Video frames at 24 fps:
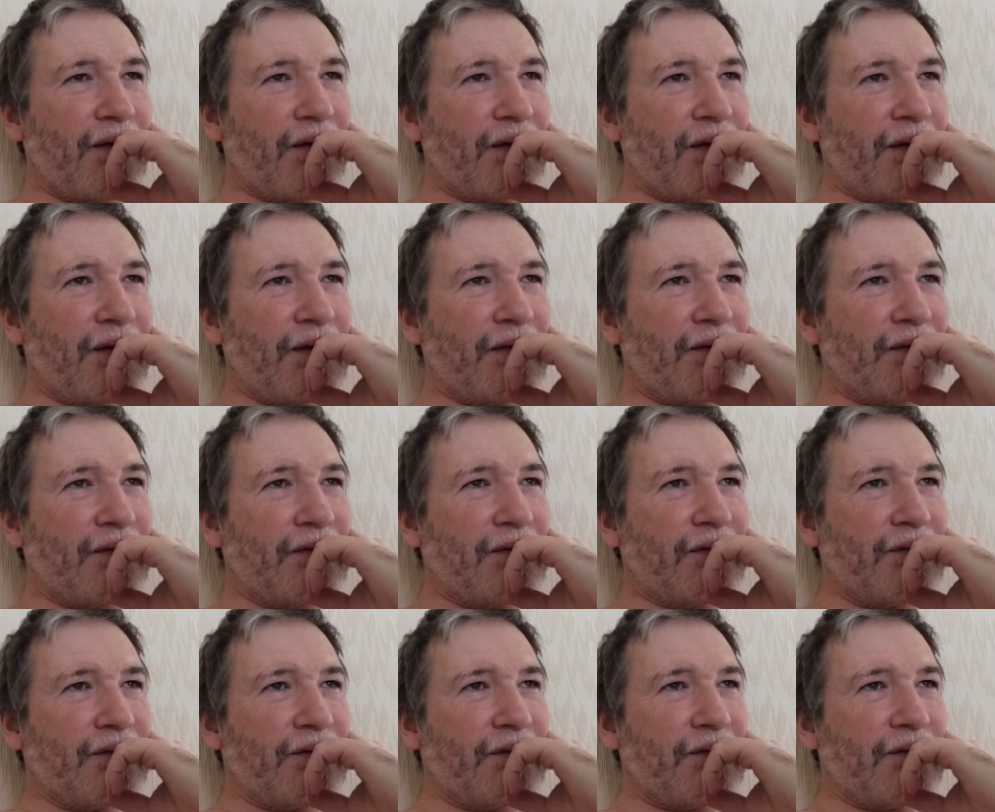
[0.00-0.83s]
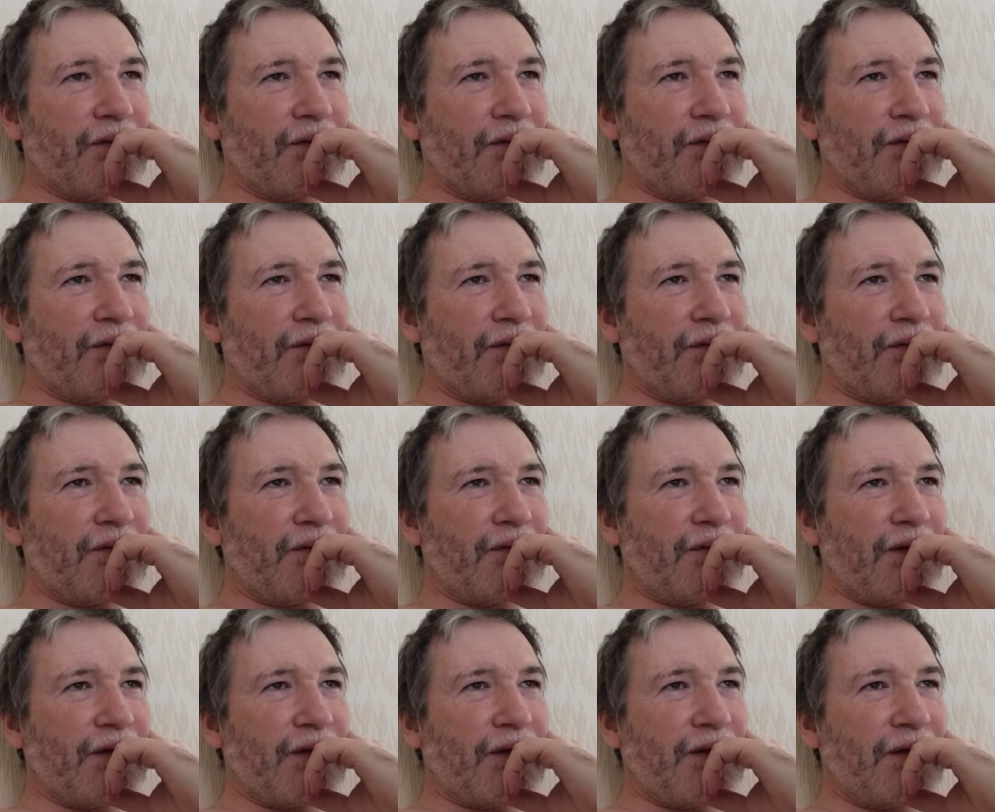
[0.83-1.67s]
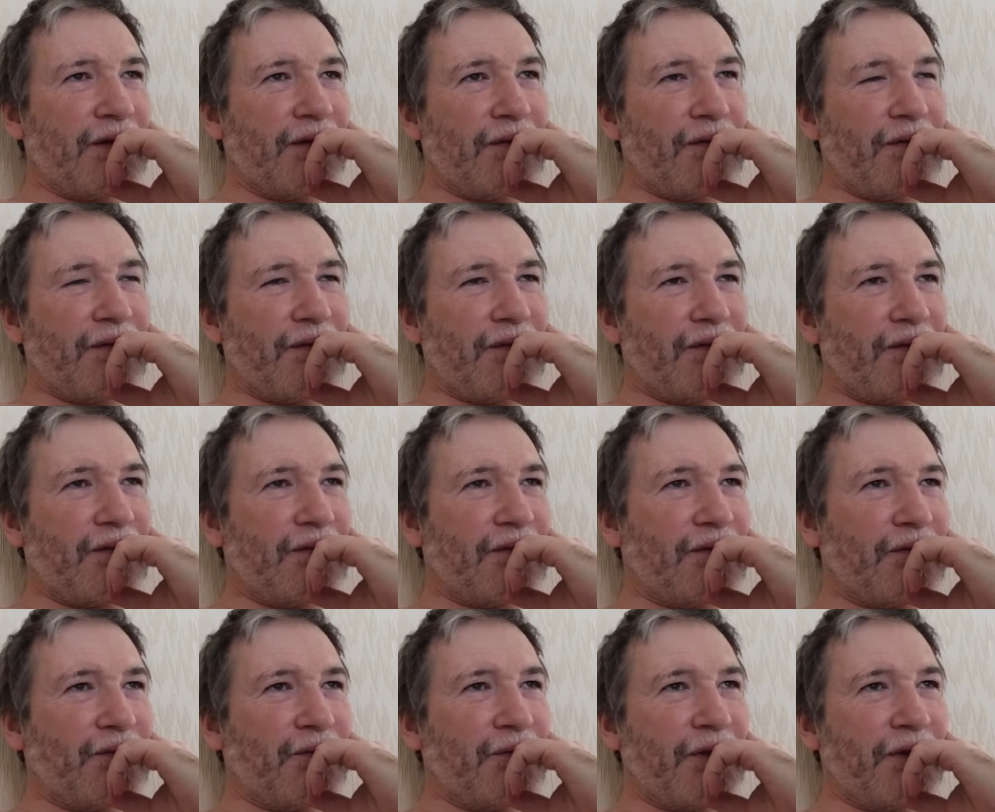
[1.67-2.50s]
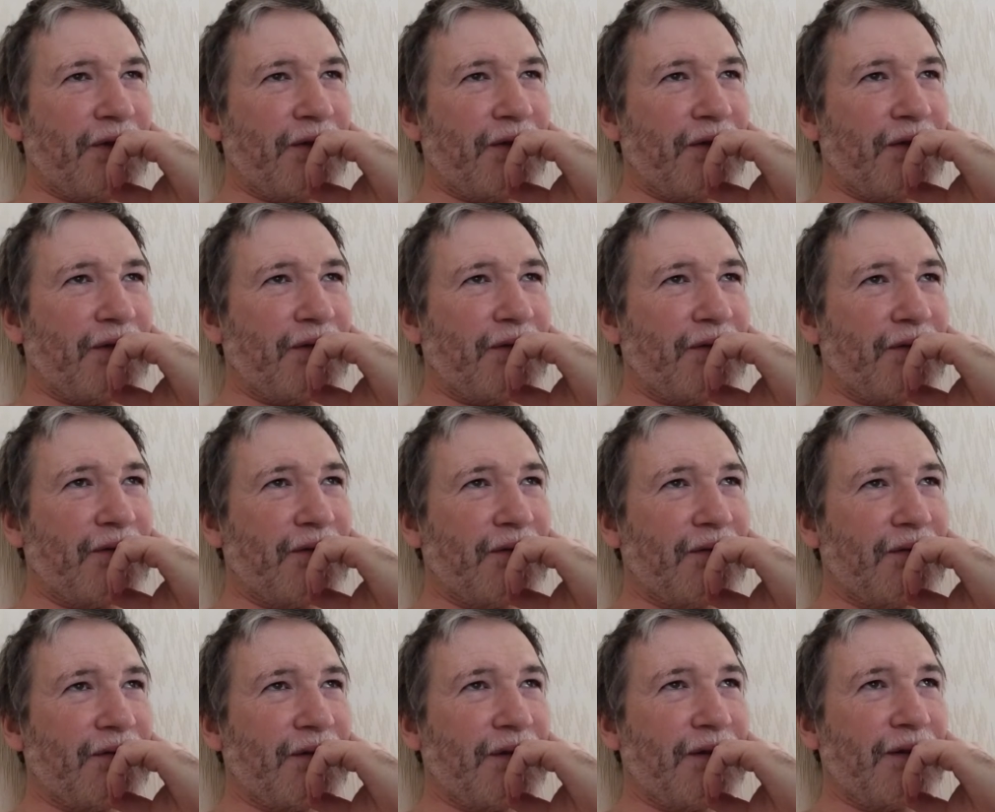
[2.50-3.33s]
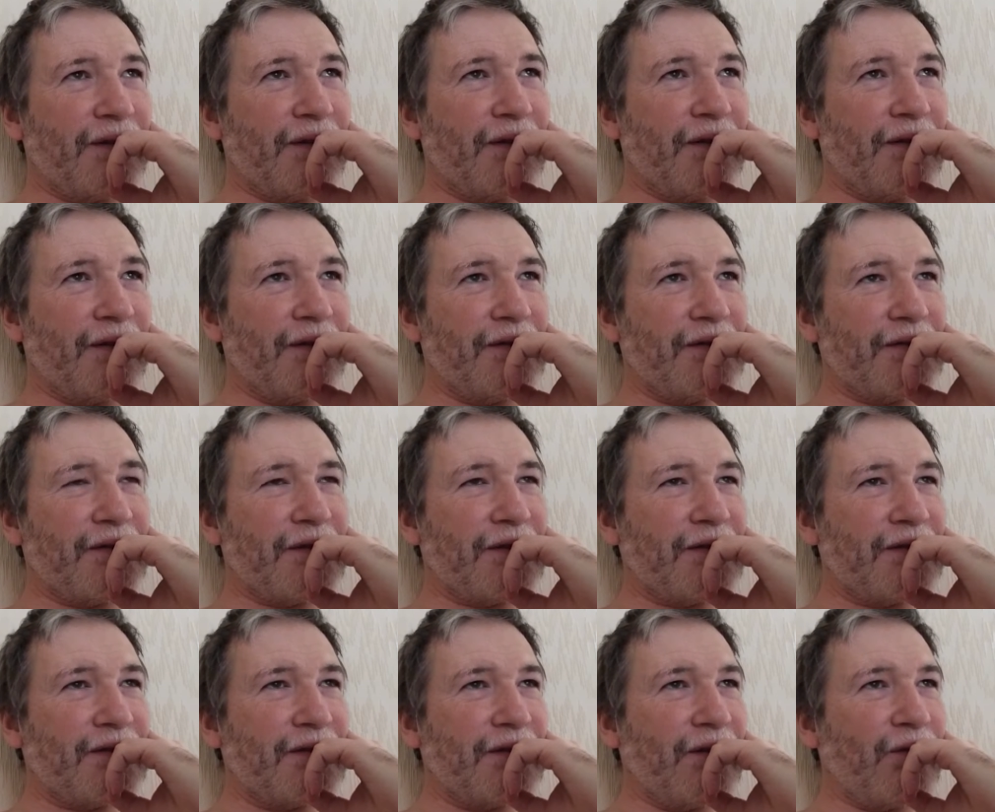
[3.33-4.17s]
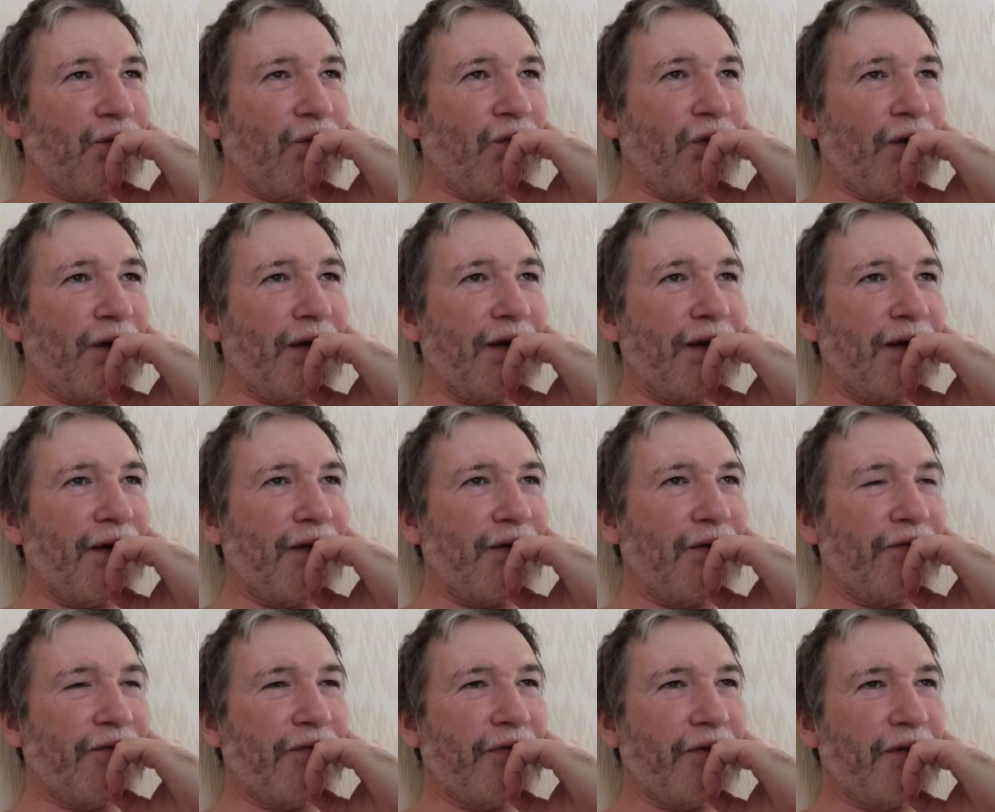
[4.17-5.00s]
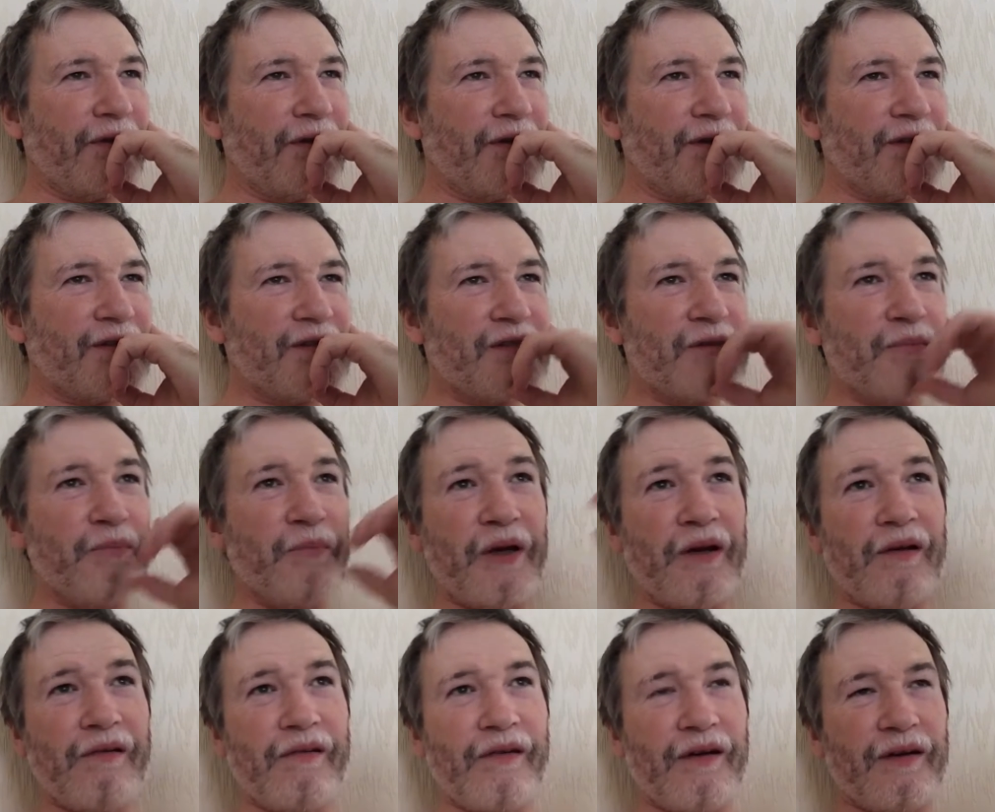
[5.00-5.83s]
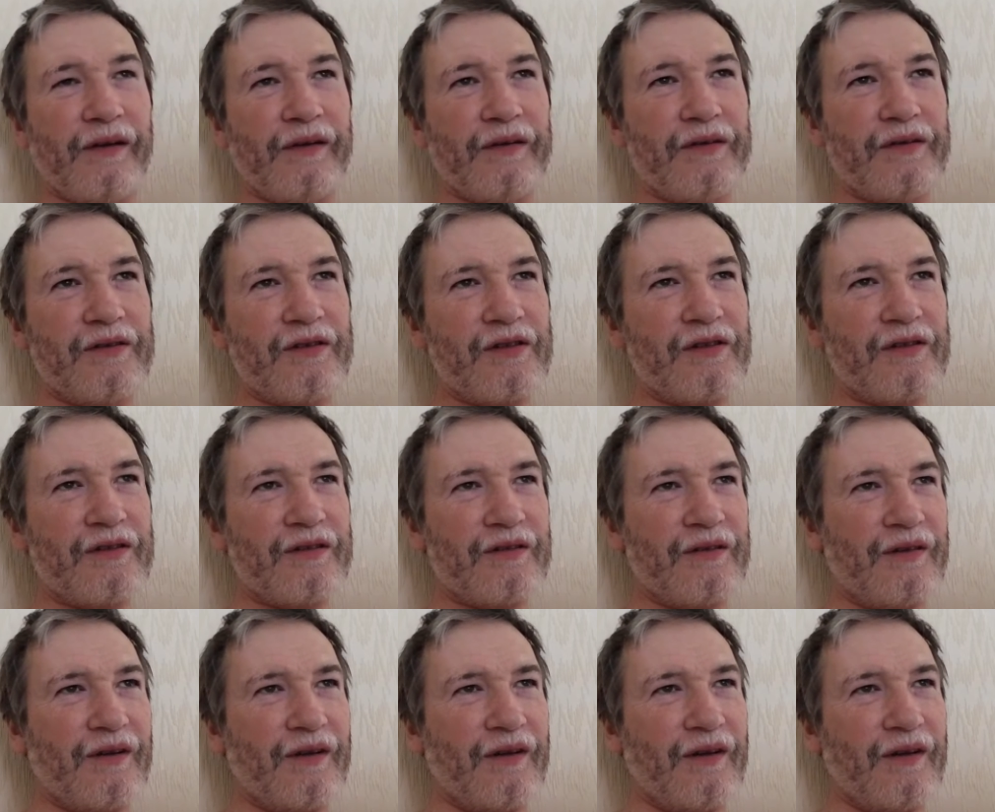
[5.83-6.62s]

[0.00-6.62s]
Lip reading: And I don't know whether the lion is actually aware of the experience